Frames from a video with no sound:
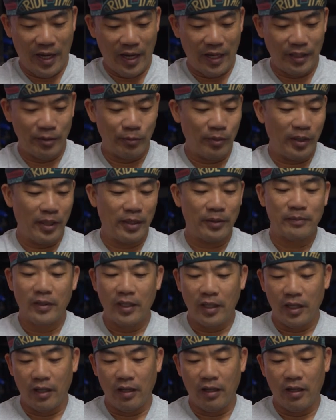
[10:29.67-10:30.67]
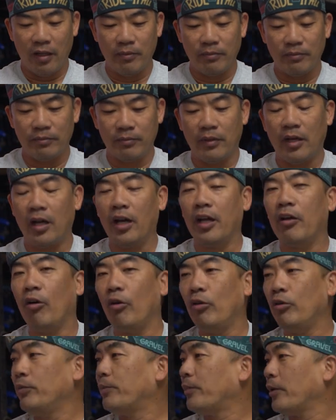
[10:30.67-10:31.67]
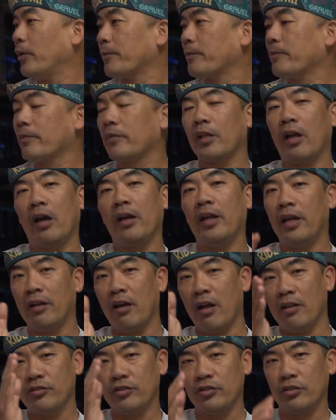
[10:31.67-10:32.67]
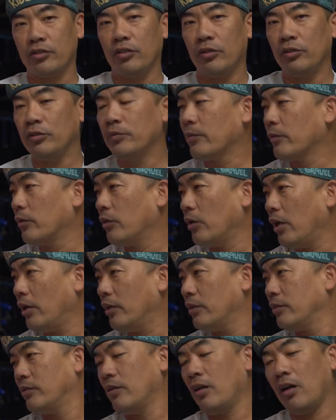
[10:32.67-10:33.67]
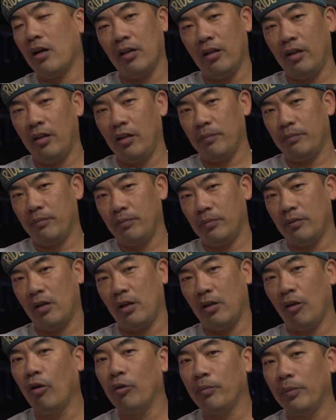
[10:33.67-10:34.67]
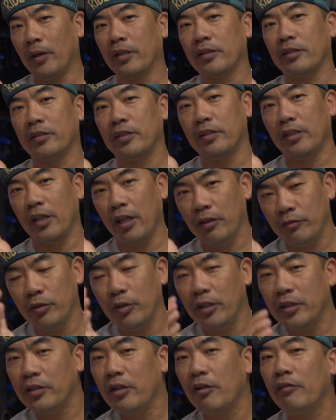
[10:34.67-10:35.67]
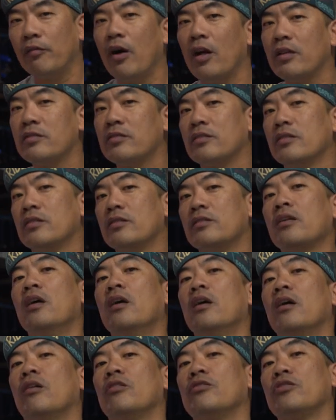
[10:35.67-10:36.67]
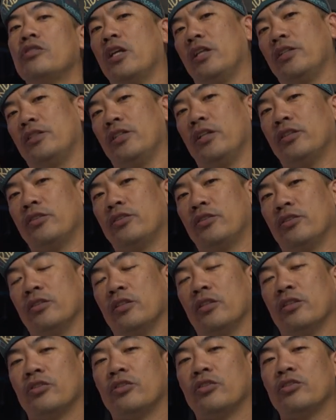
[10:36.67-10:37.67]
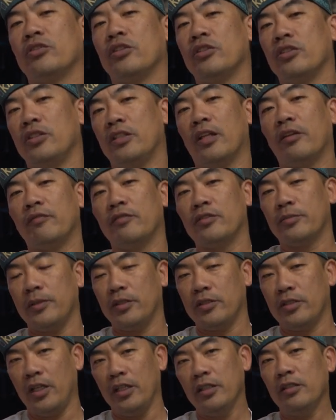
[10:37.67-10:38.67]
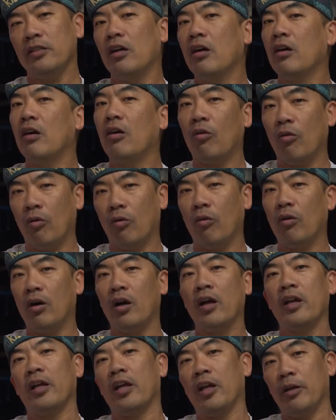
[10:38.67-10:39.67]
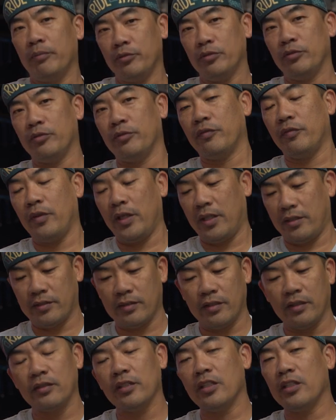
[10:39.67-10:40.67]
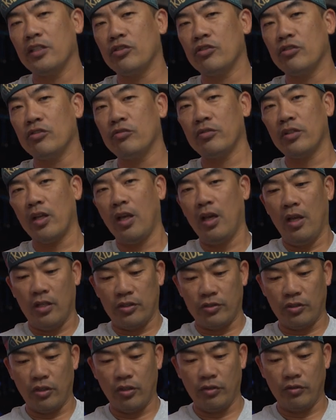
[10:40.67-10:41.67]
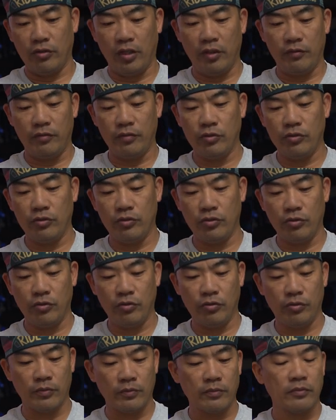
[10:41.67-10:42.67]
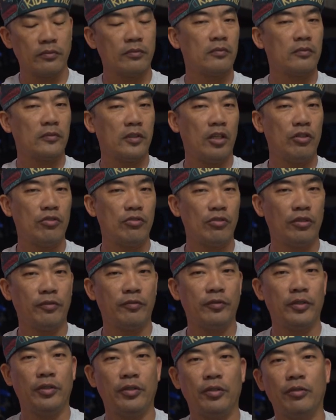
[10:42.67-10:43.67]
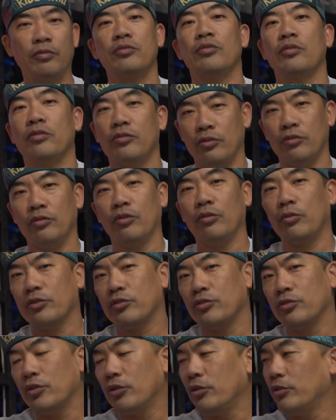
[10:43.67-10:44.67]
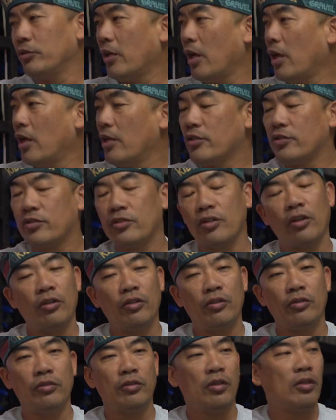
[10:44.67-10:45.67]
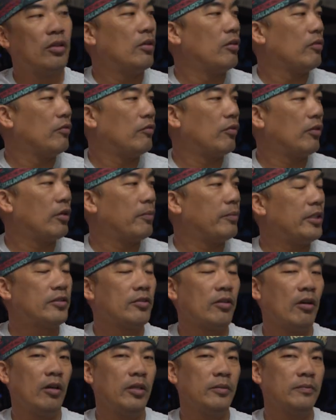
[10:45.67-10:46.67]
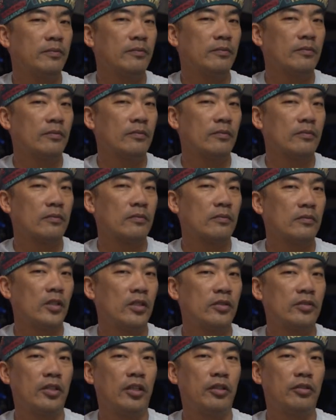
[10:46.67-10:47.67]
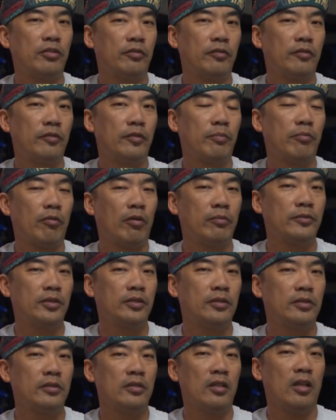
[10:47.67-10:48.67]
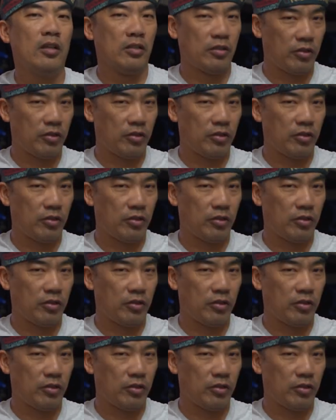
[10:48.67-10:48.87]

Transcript: Anyway, I hope I had answered you. I hope I gave you enough answers on changing to the 11 speed chain, or help you to fix the issues. So if you do enjoy the videos, you know what to do. So for the meantime, stay good with the Brompton.